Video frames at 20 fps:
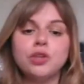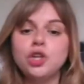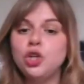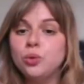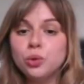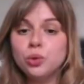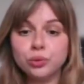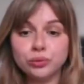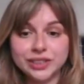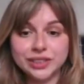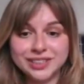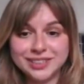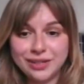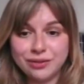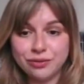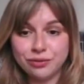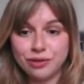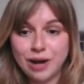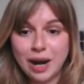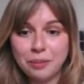You will
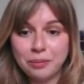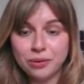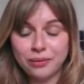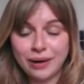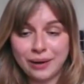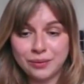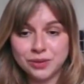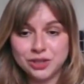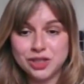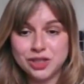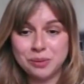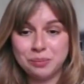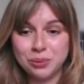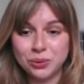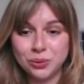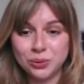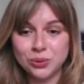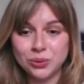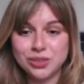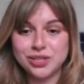receive wraparound
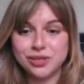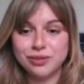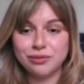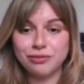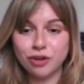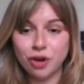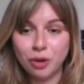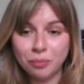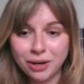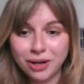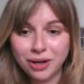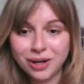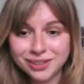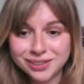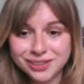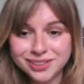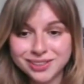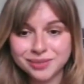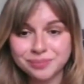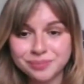support from
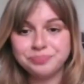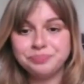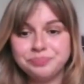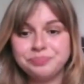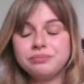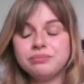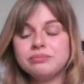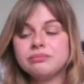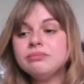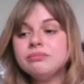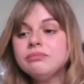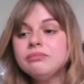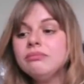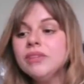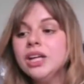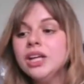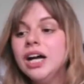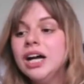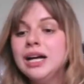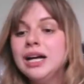us,
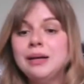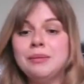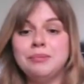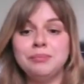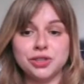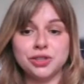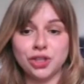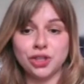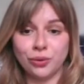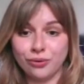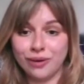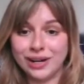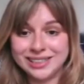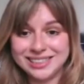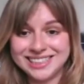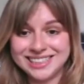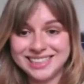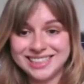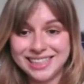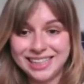so
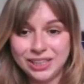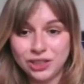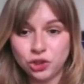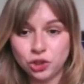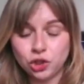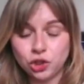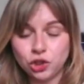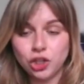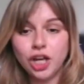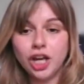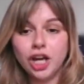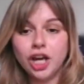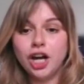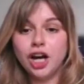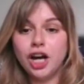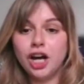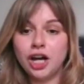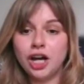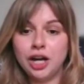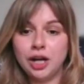Grad2Teach,
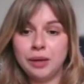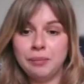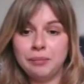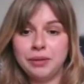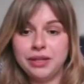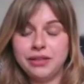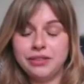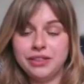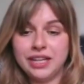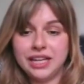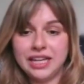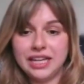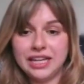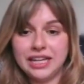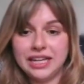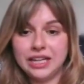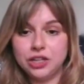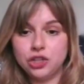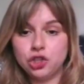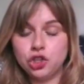
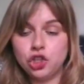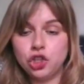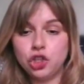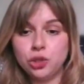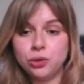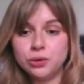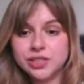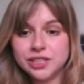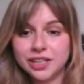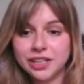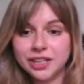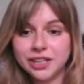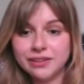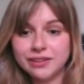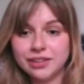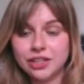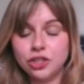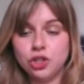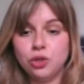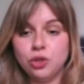the
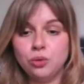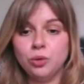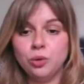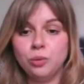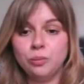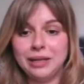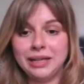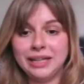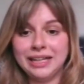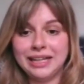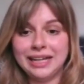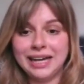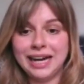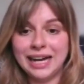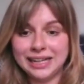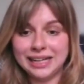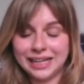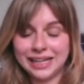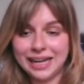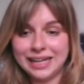tutor that you will be
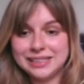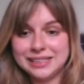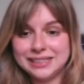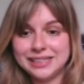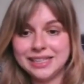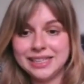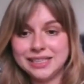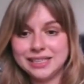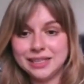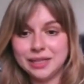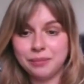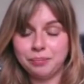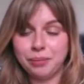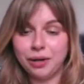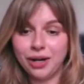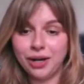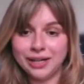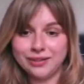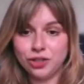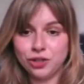allocated
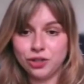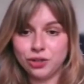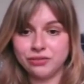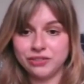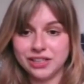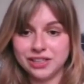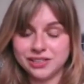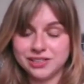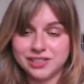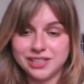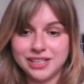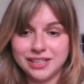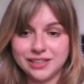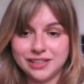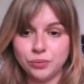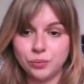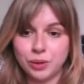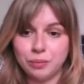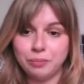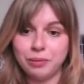by the
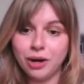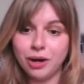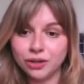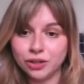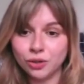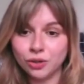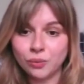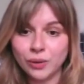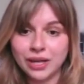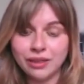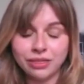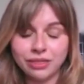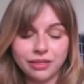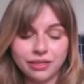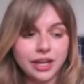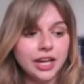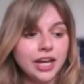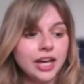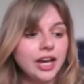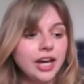university that we partner
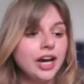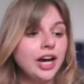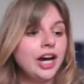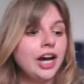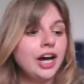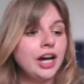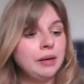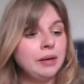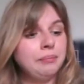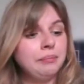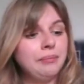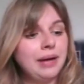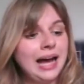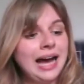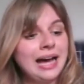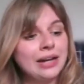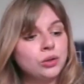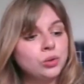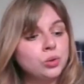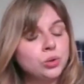with,
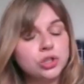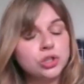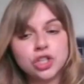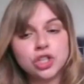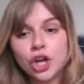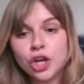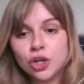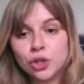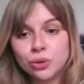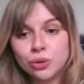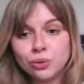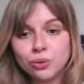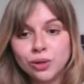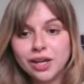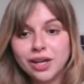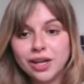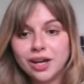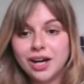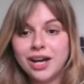and also